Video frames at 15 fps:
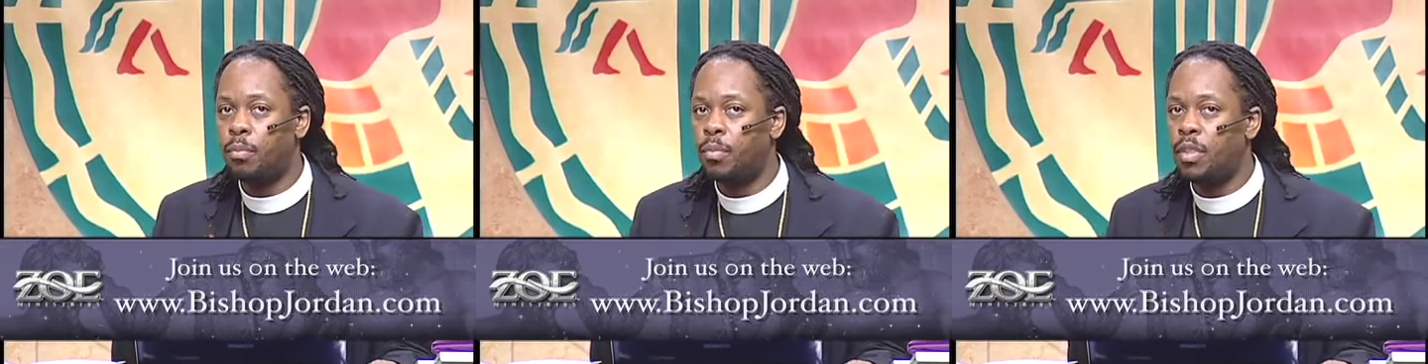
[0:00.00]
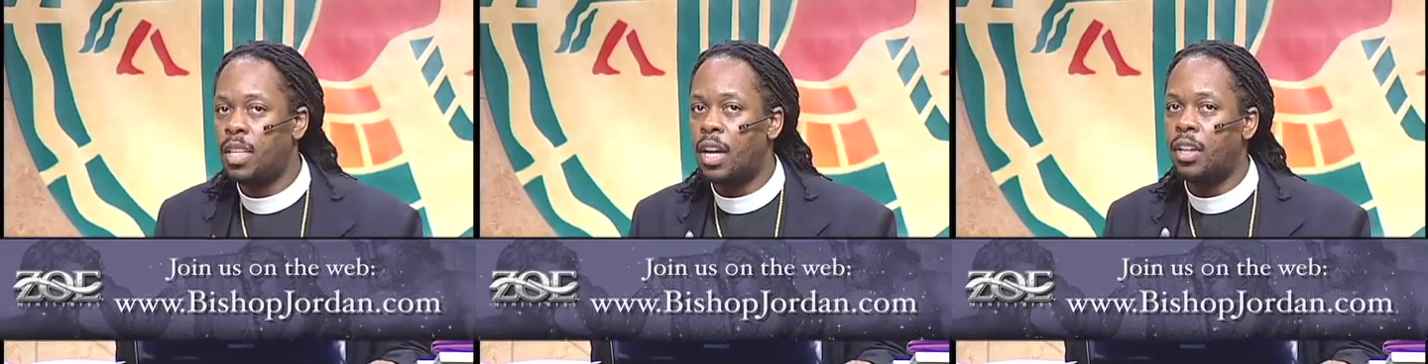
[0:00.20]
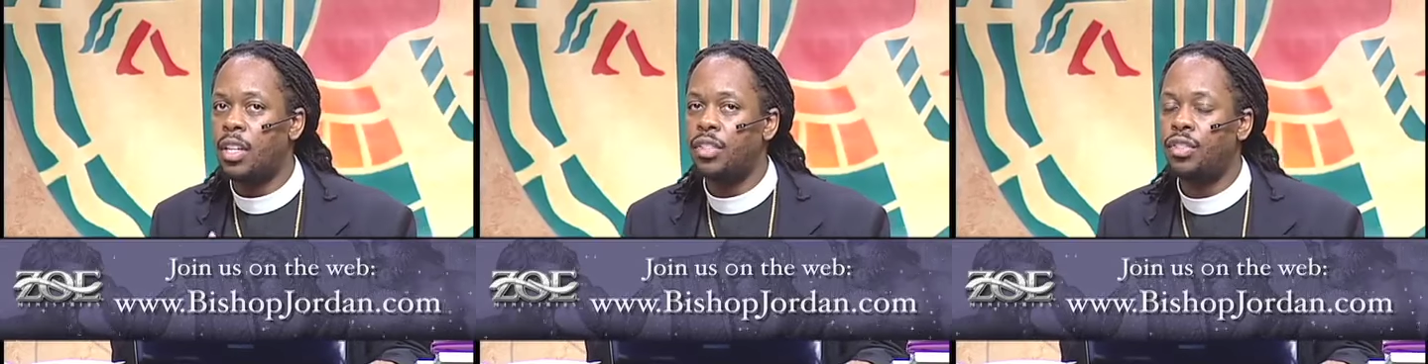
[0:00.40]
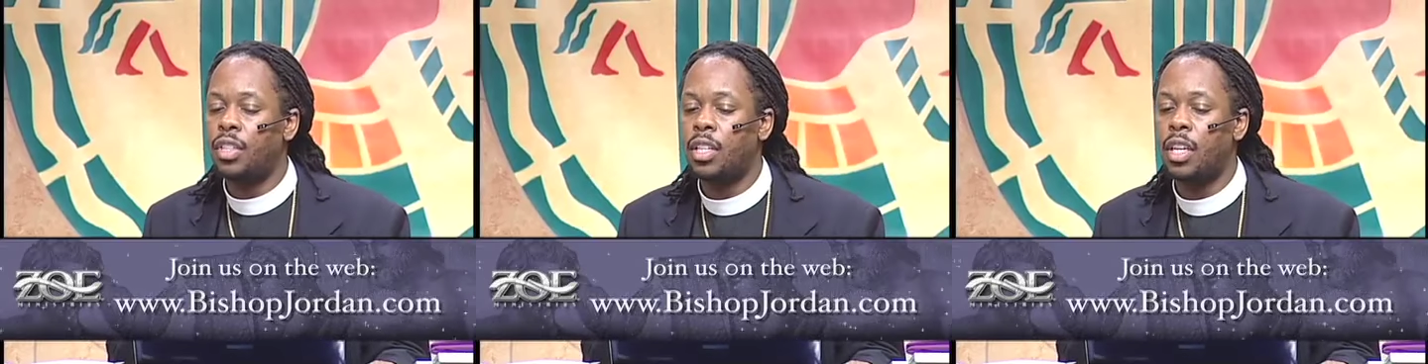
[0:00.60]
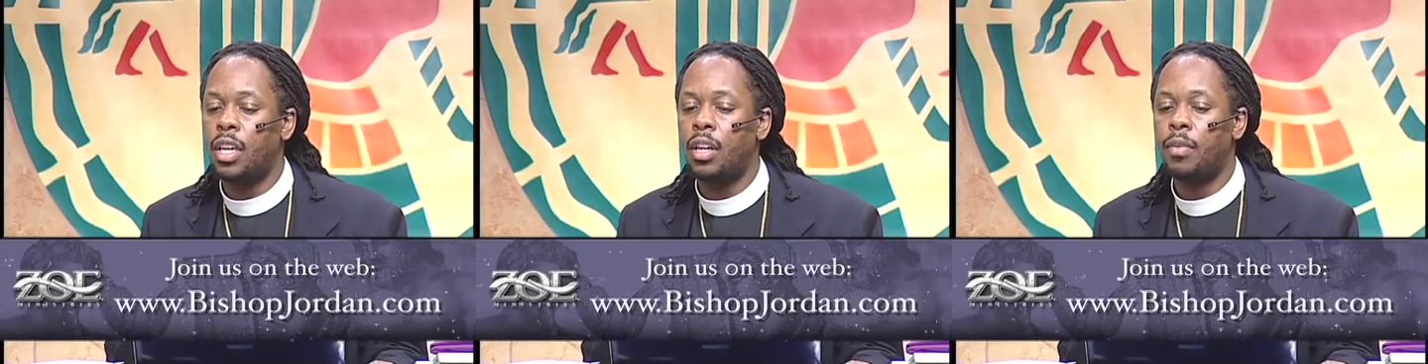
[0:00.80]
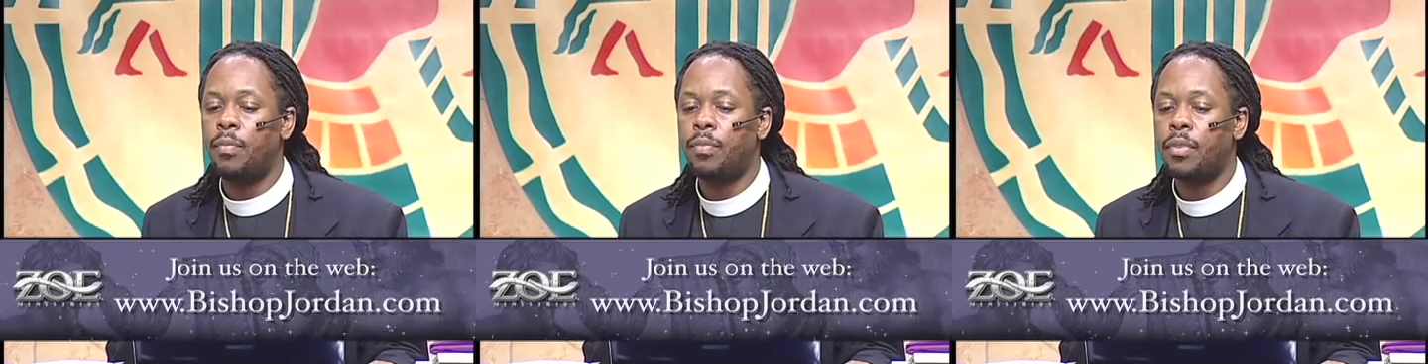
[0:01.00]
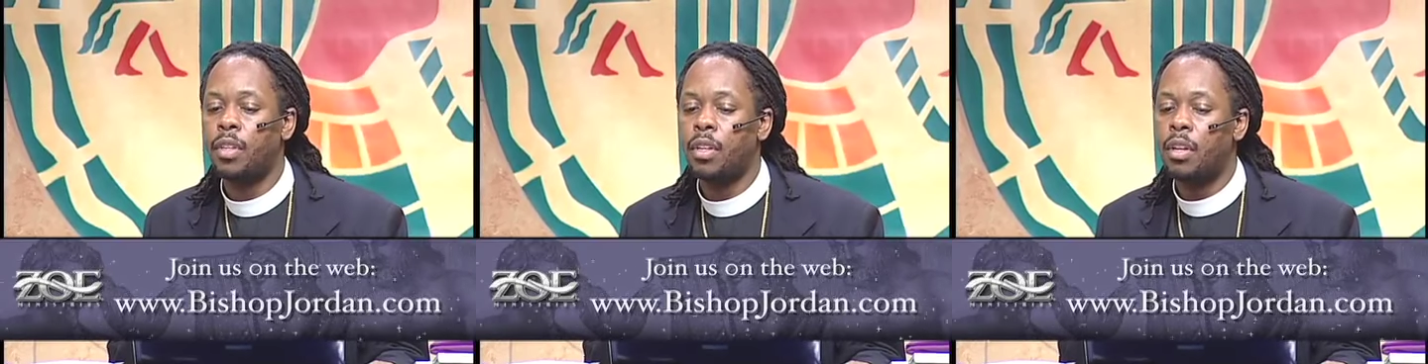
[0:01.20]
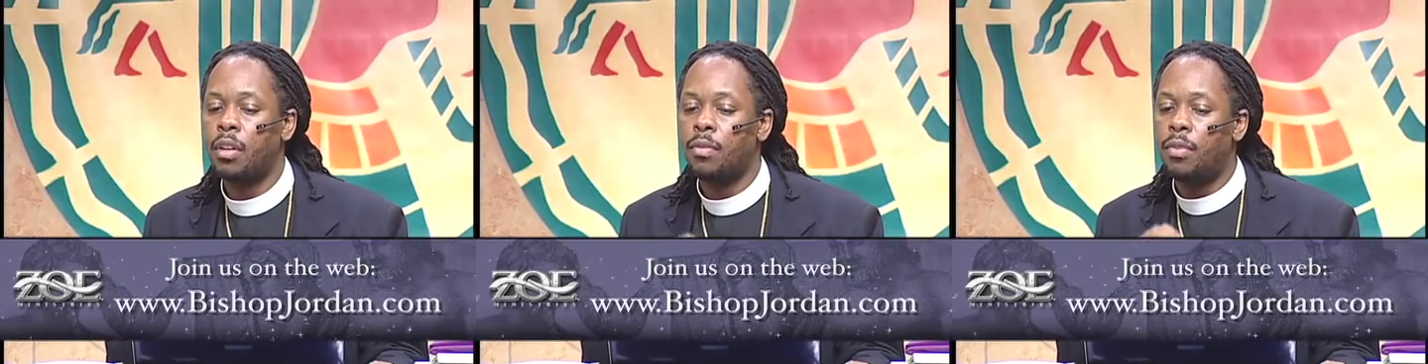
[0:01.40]
Now, here's the key
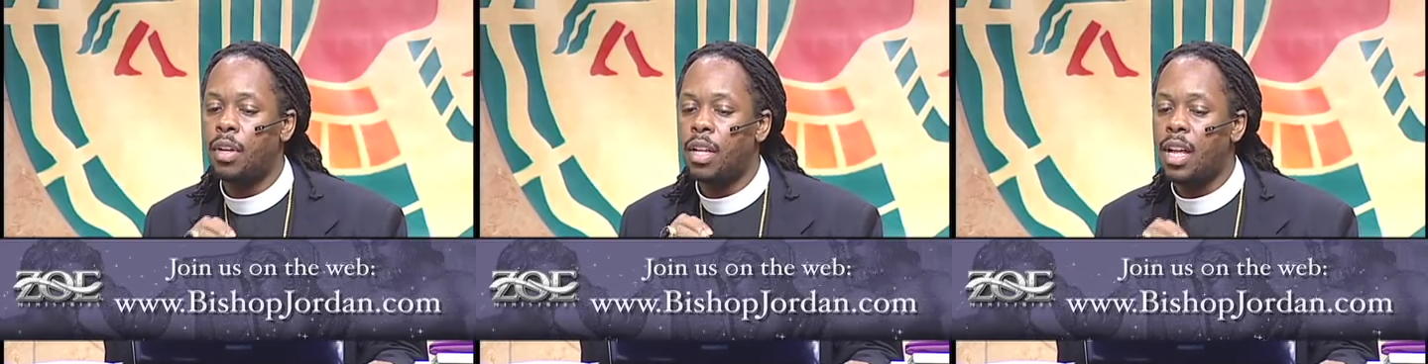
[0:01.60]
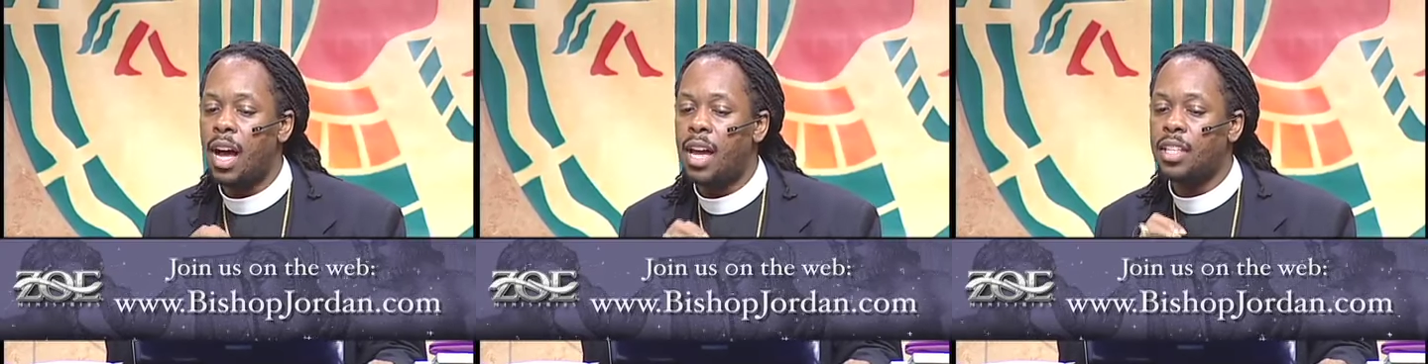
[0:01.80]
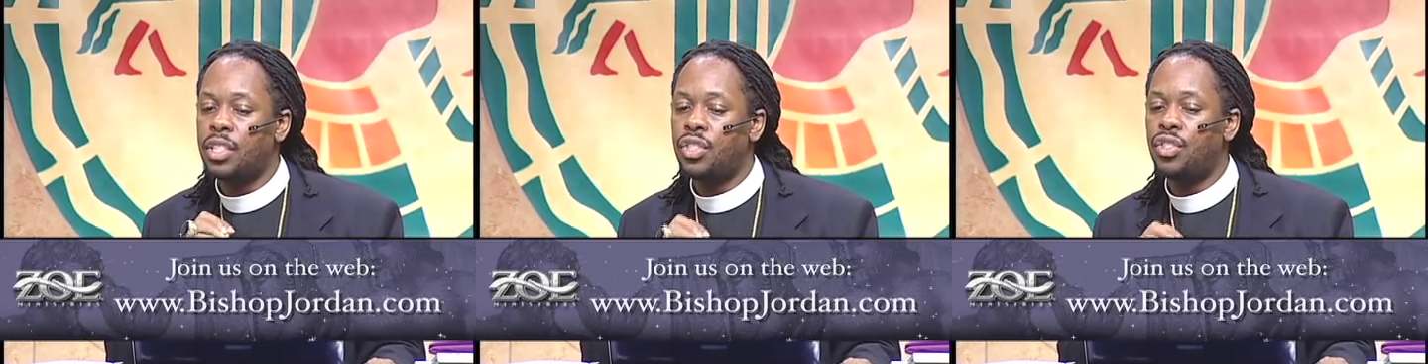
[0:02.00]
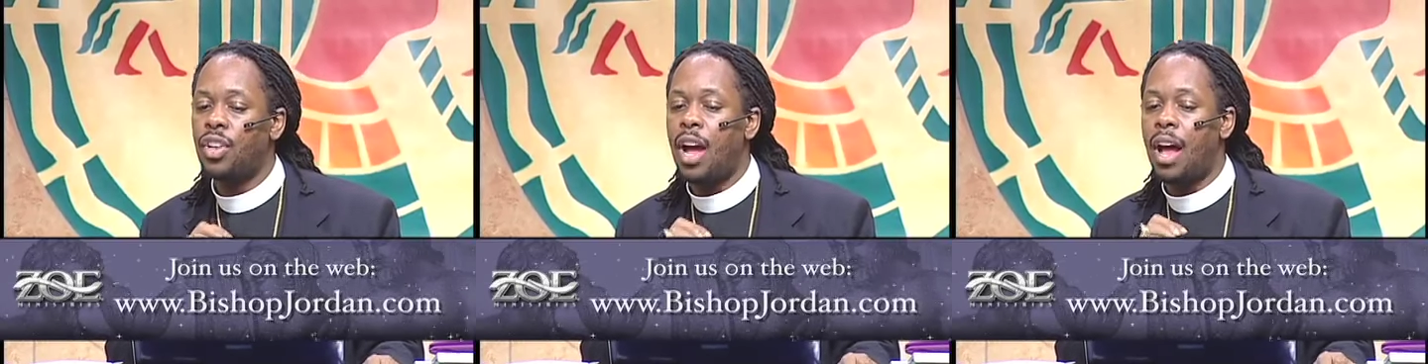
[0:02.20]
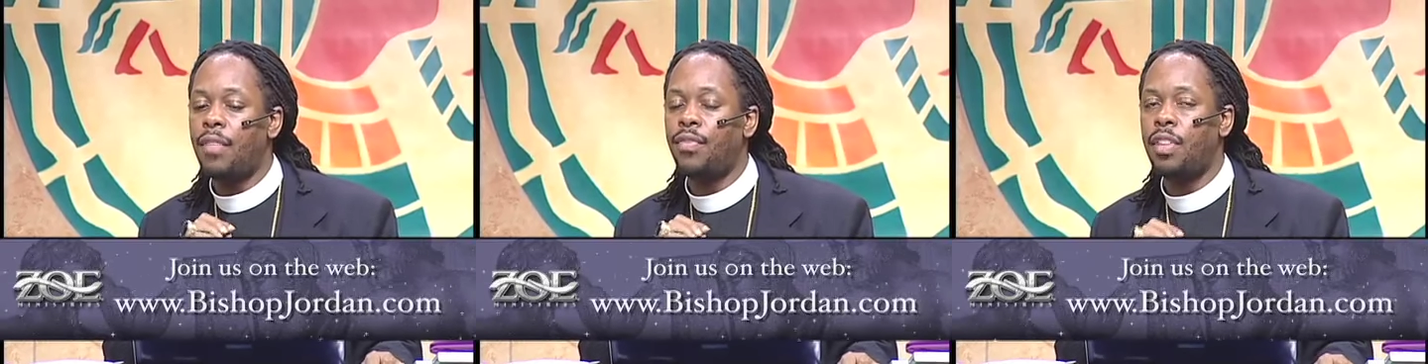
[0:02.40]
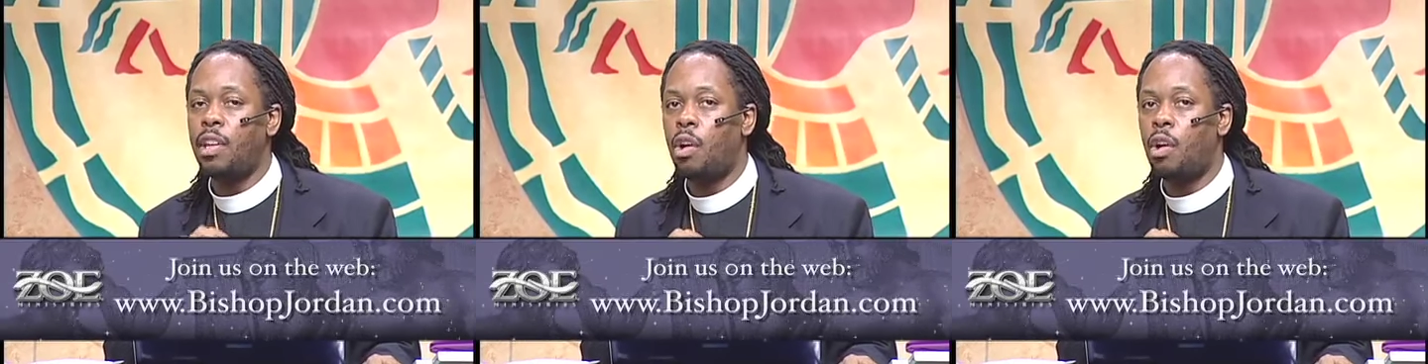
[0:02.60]
for God is not the